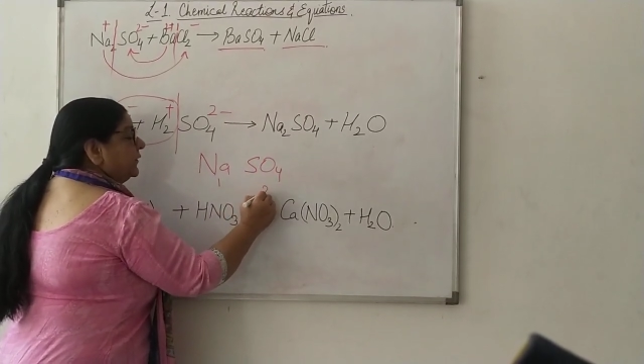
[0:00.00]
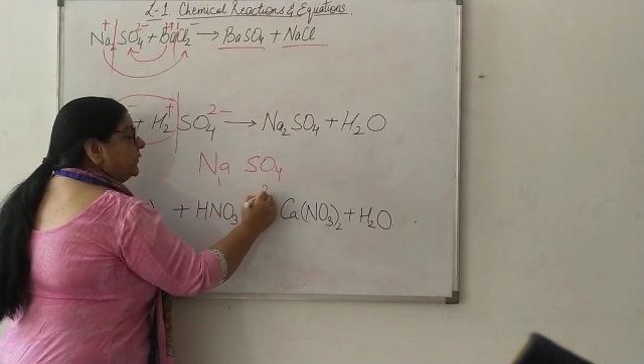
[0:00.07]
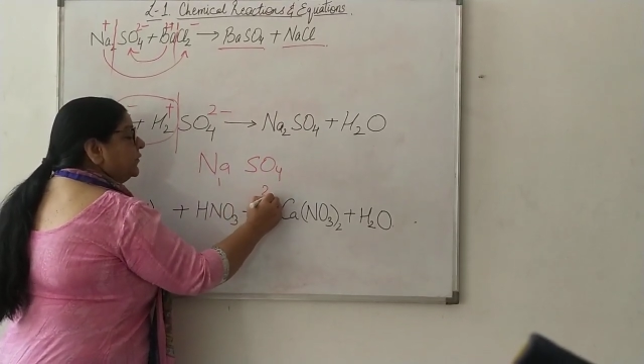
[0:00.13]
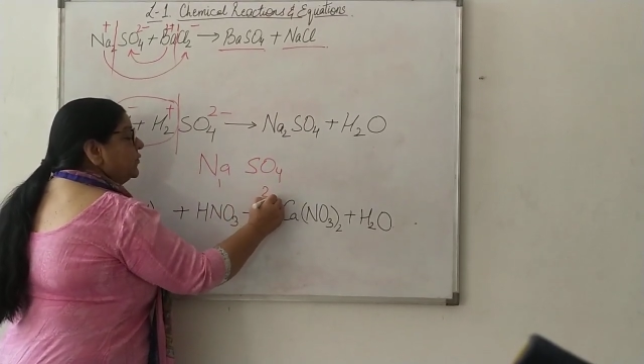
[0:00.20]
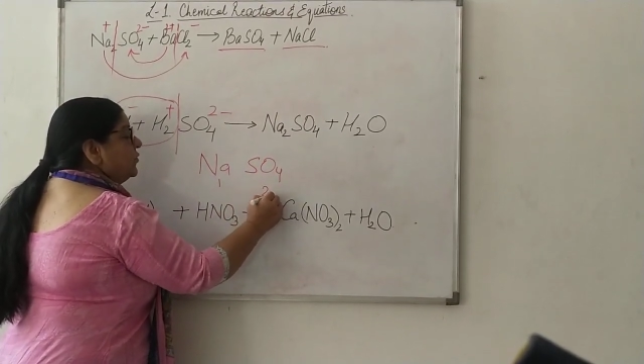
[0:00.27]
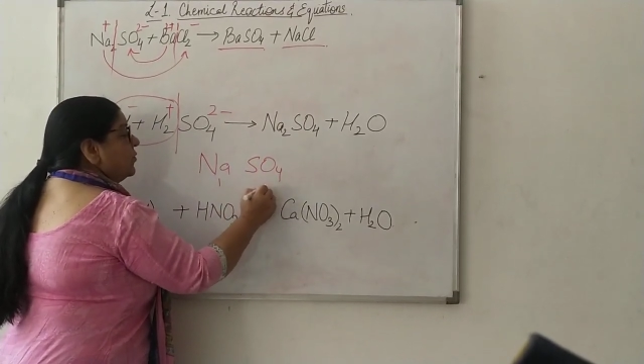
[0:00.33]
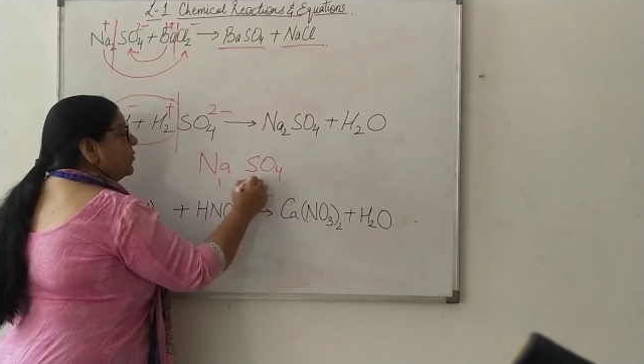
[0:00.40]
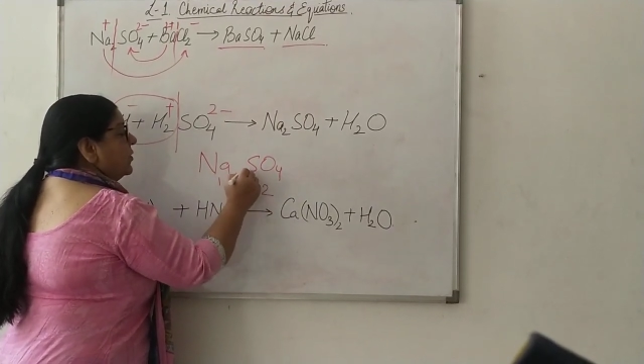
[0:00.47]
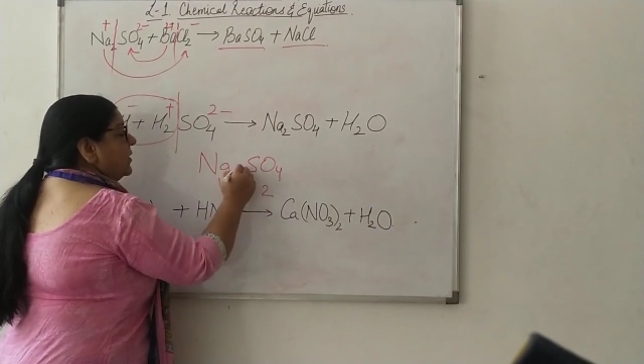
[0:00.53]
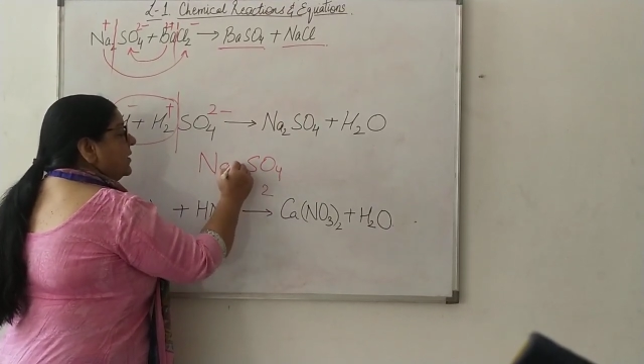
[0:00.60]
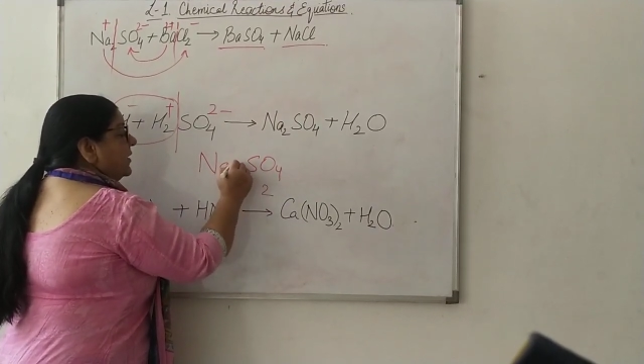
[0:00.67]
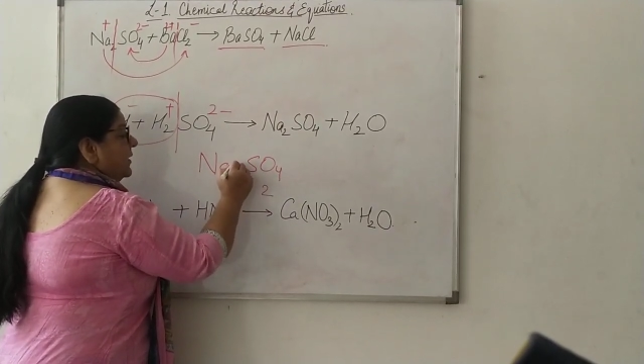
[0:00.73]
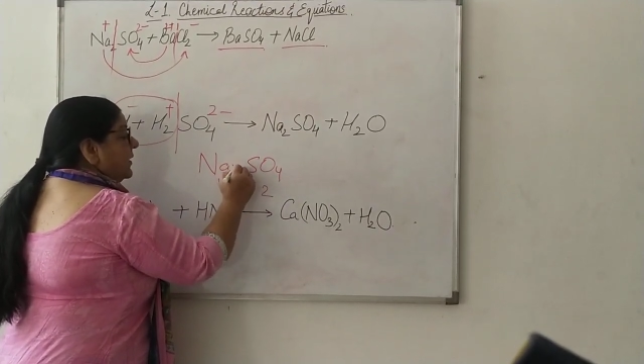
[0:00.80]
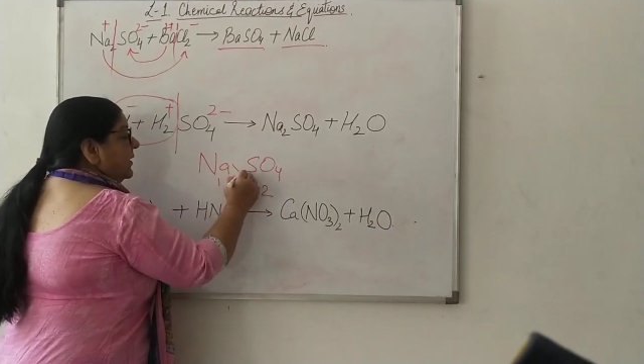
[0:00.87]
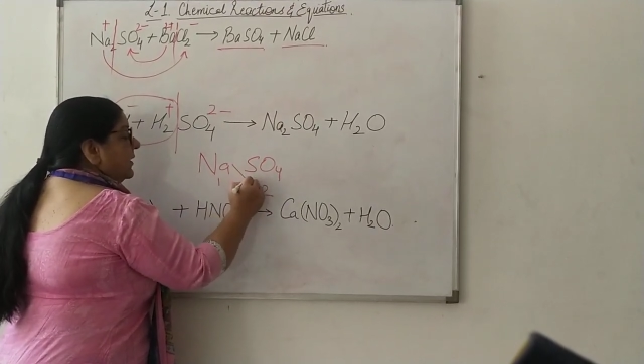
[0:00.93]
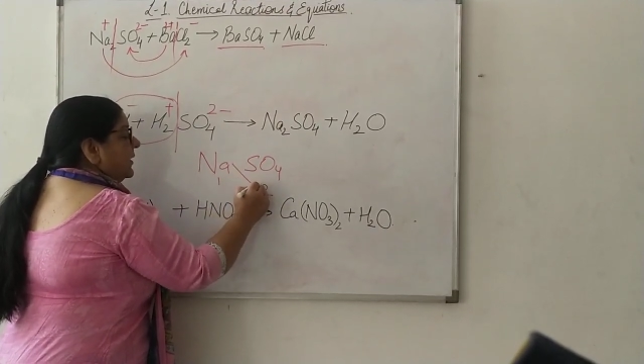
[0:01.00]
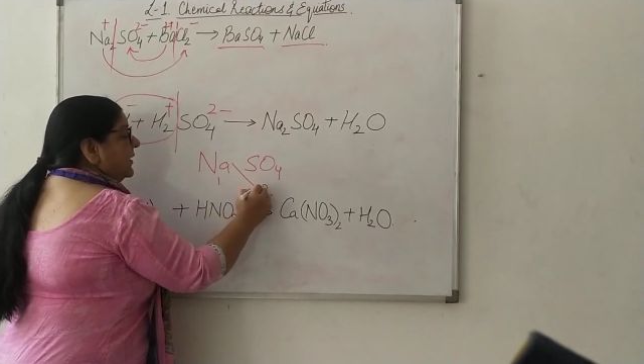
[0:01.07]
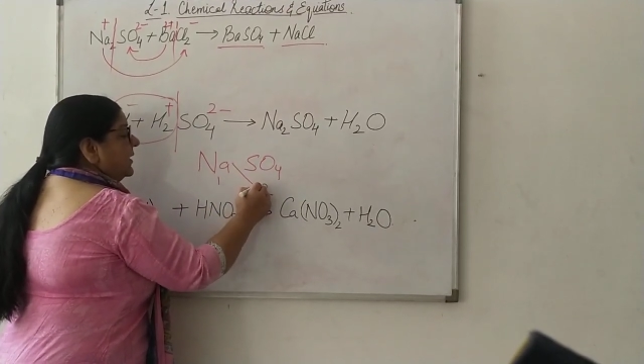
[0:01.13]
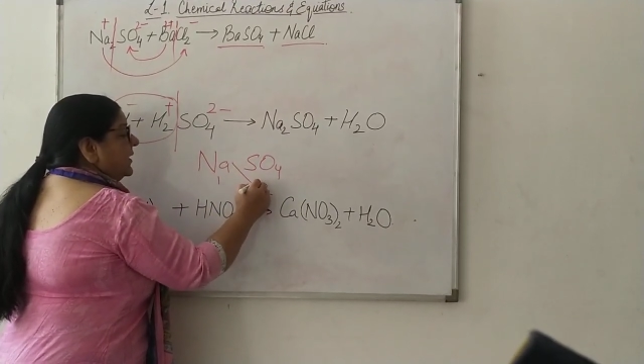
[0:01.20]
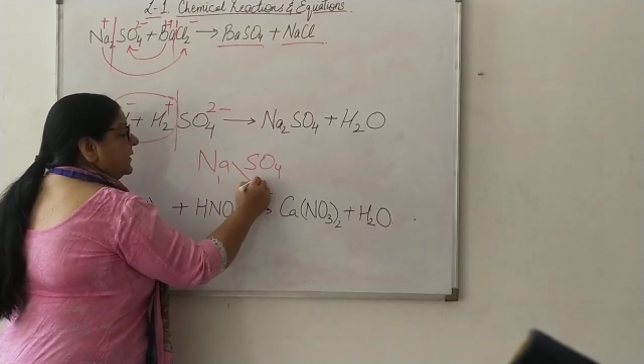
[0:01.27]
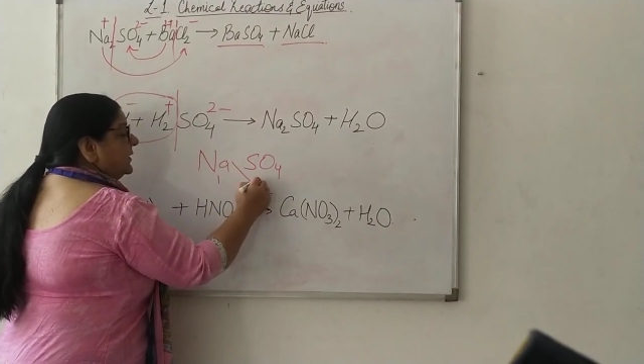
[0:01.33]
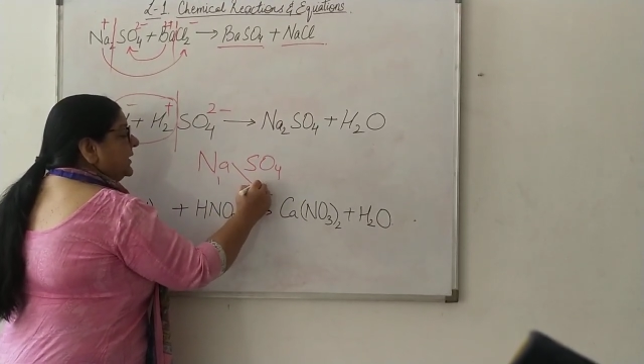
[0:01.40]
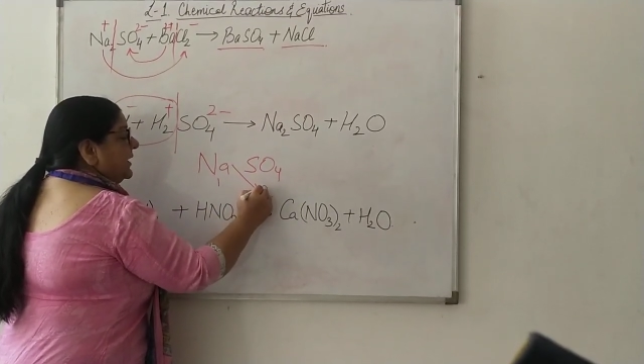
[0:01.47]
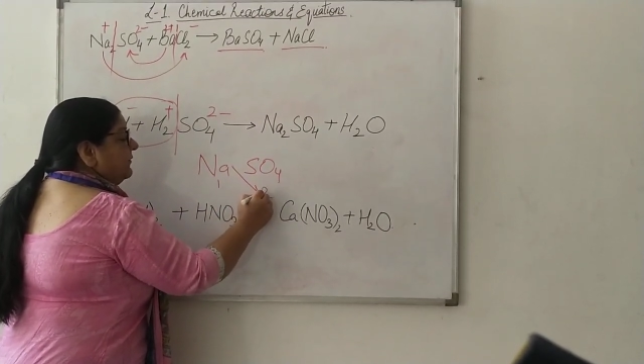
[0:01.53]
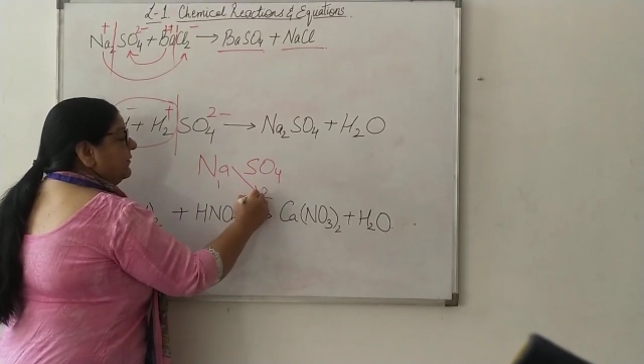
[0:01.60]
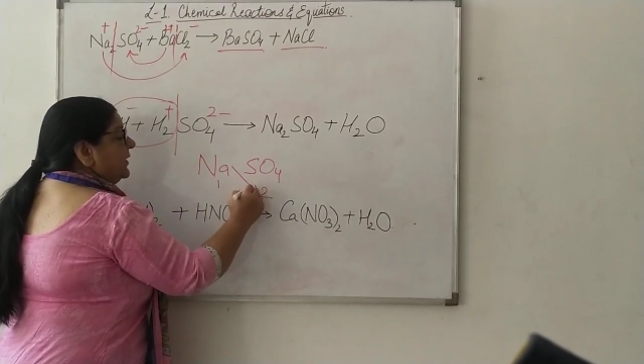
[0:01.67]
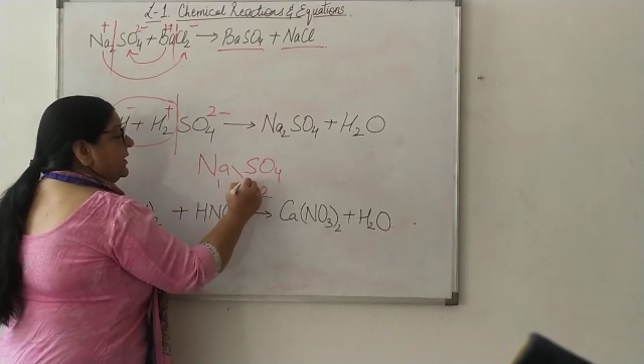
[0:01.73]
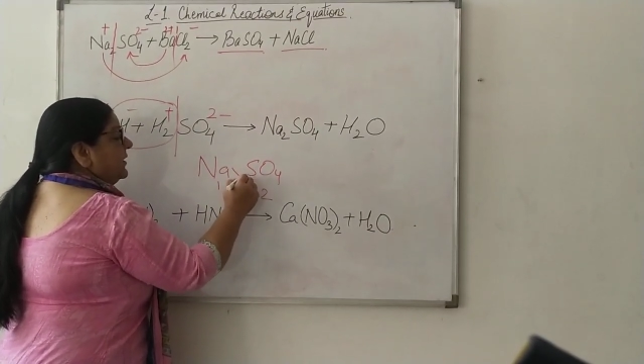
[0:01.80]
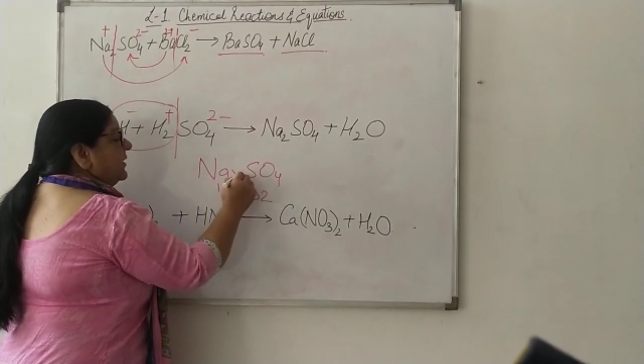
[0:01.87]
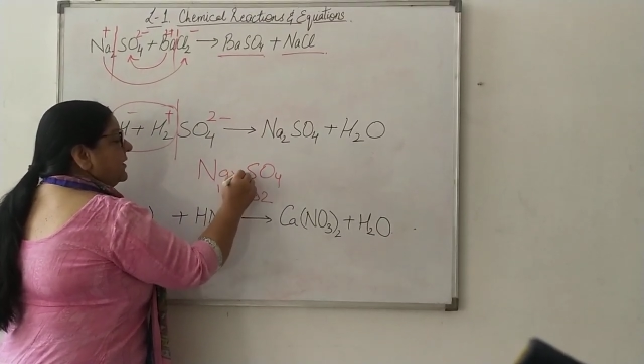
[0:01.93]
2. They will